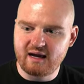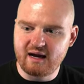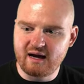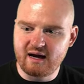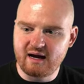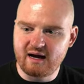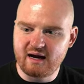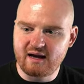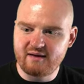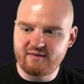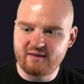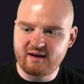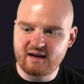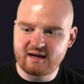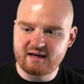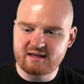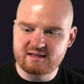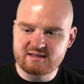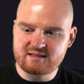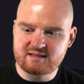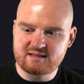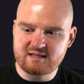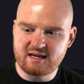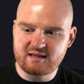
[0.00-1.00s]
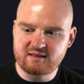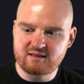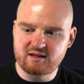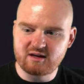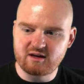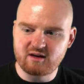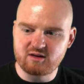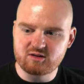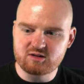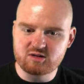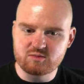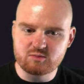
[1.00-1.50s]
uh, and then I can set
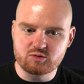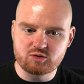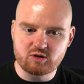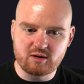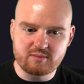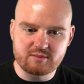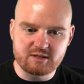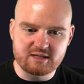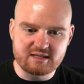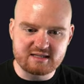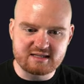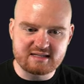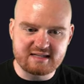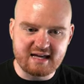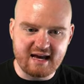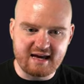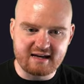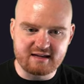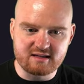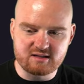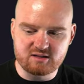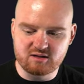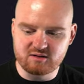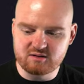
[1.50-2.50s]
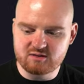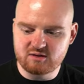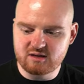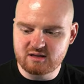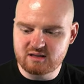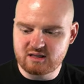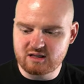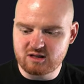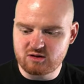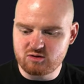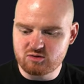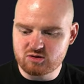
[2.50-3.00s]
their subscription status. So let's look
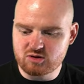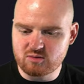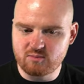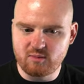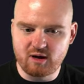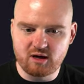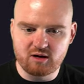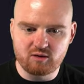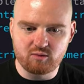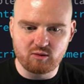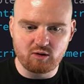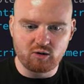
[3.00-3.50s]
at the user model